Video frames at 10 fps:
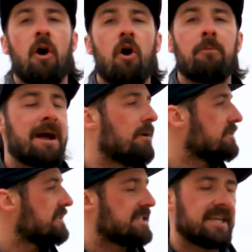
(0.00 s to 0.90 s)
all
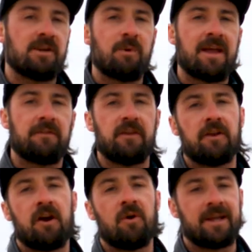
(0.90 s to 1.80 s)
mountain ski width. You
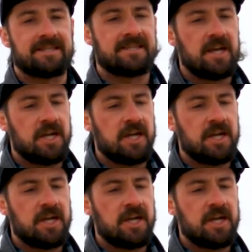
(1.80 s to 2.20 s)
know, it's